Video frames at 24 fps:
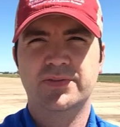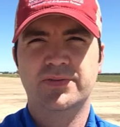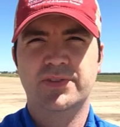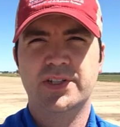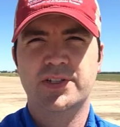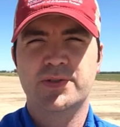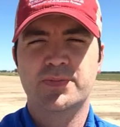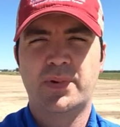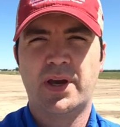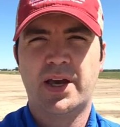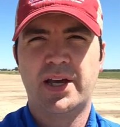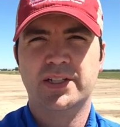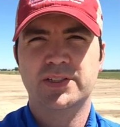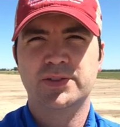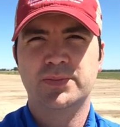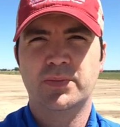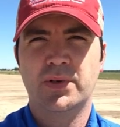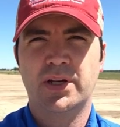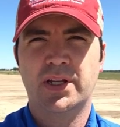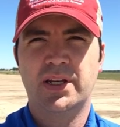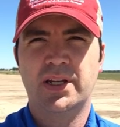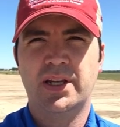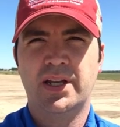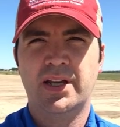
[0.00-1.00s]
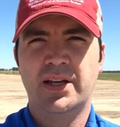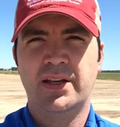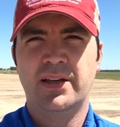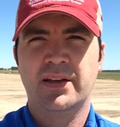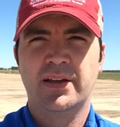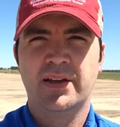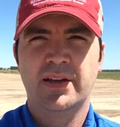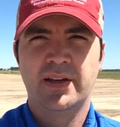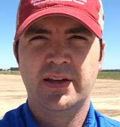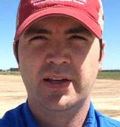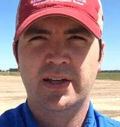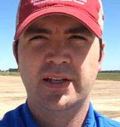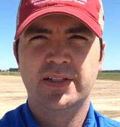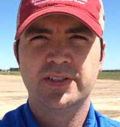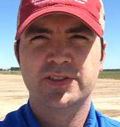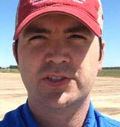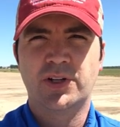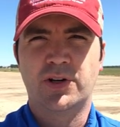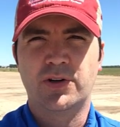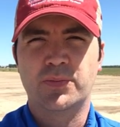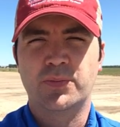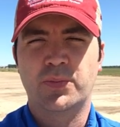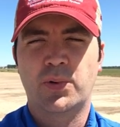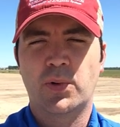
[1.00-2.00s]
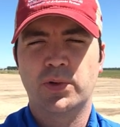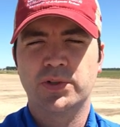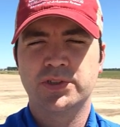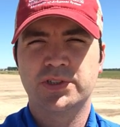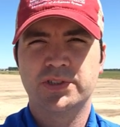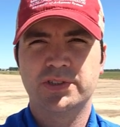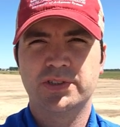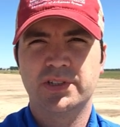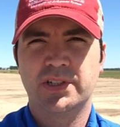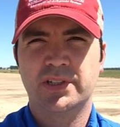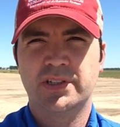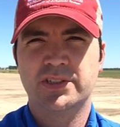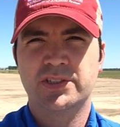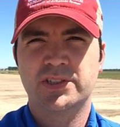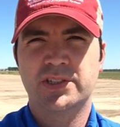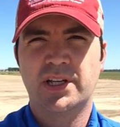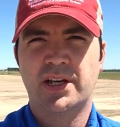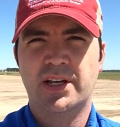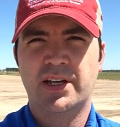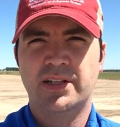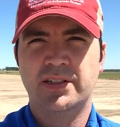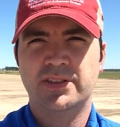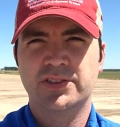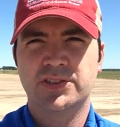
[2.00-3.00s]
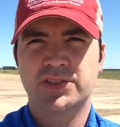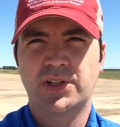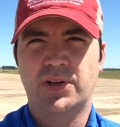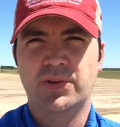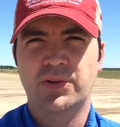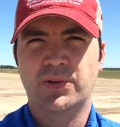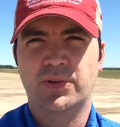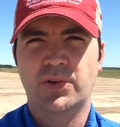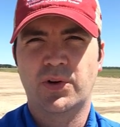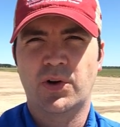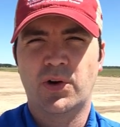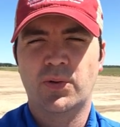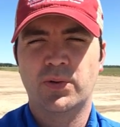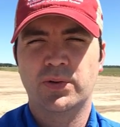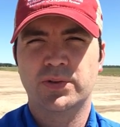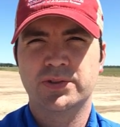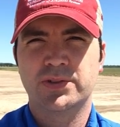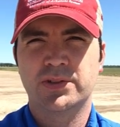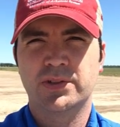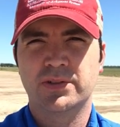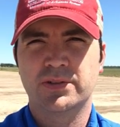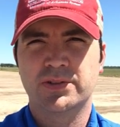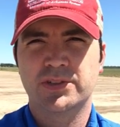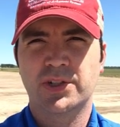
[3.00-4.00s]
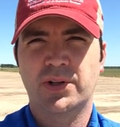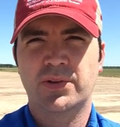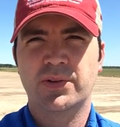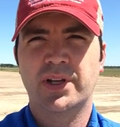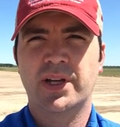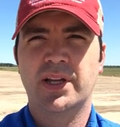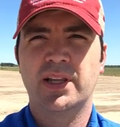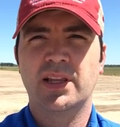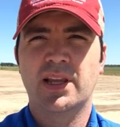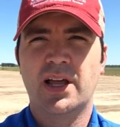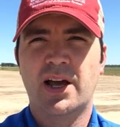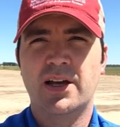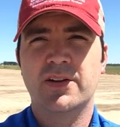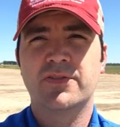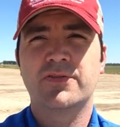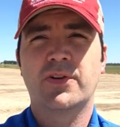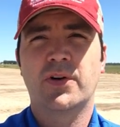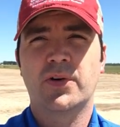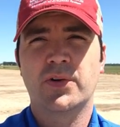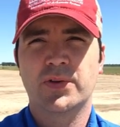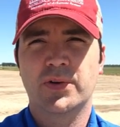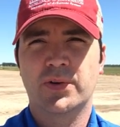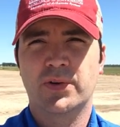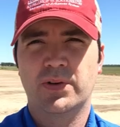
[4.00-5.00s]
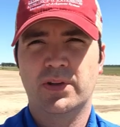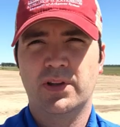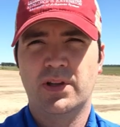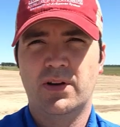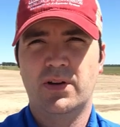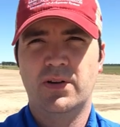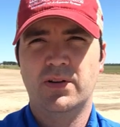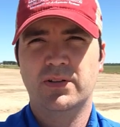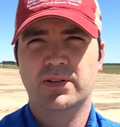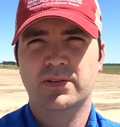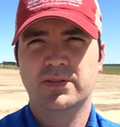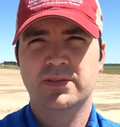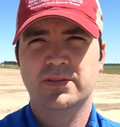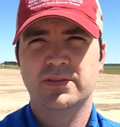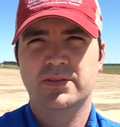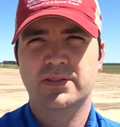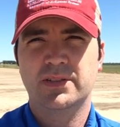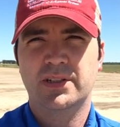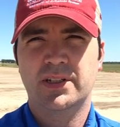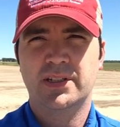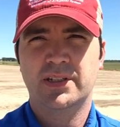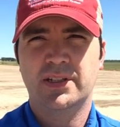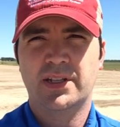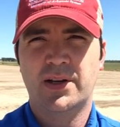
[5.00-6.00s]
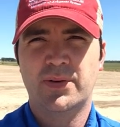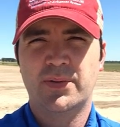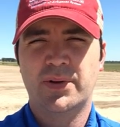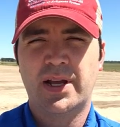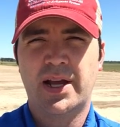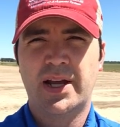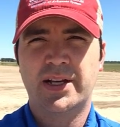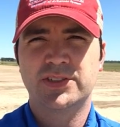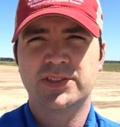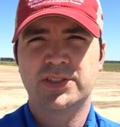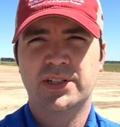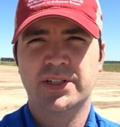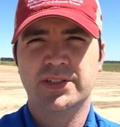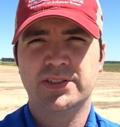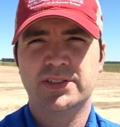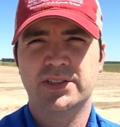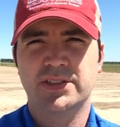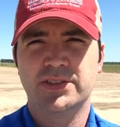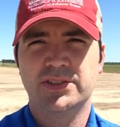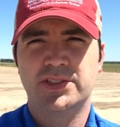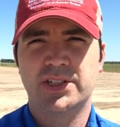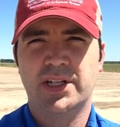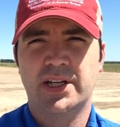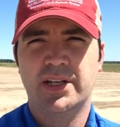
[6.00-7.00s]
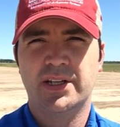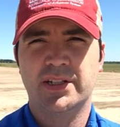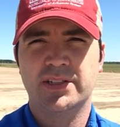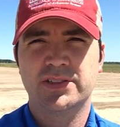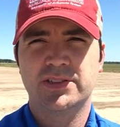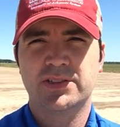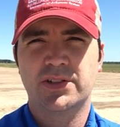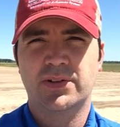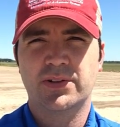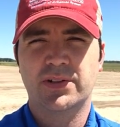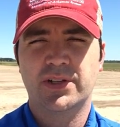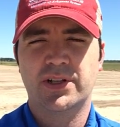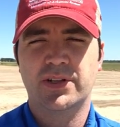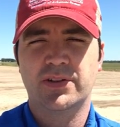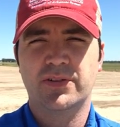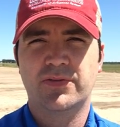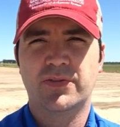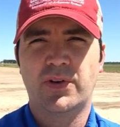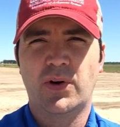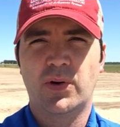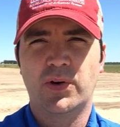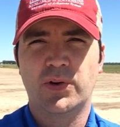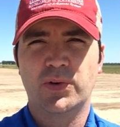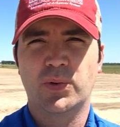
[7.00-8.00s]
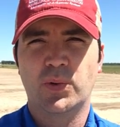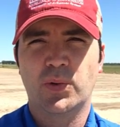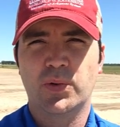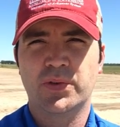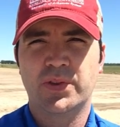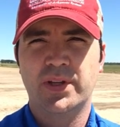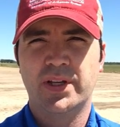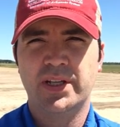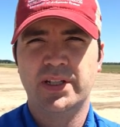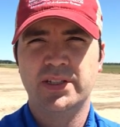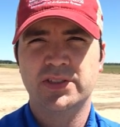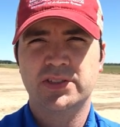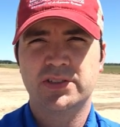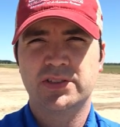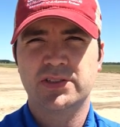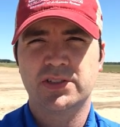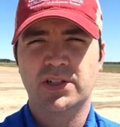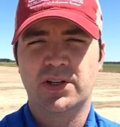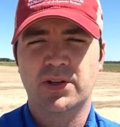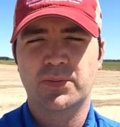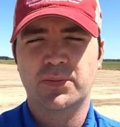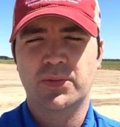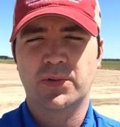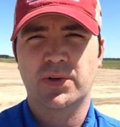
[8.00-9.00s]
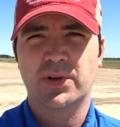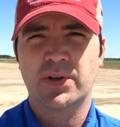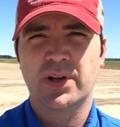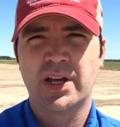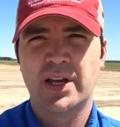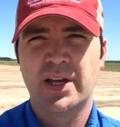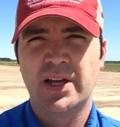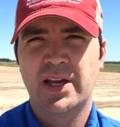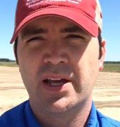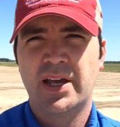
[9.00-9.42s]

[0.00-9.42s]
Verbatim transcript: of this past Monday, certain portions of the state and certain growers are certainly a lot further along than that would actually suggest, certainly in the far northeast zone